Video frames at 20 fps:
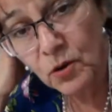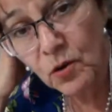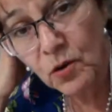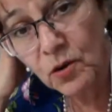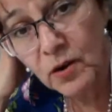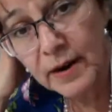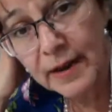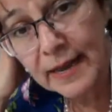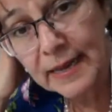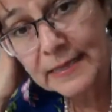
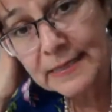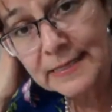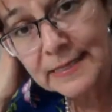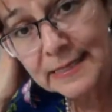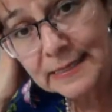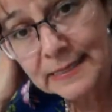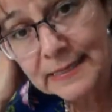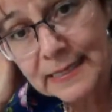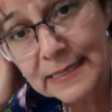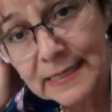or a
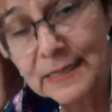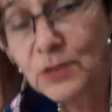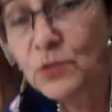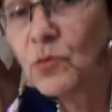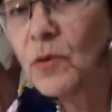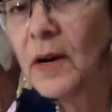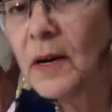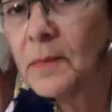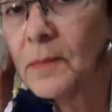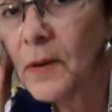
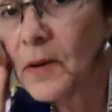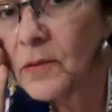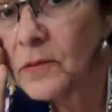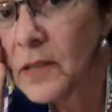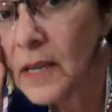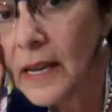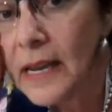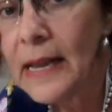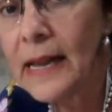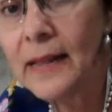60-inch wide
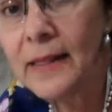bolt,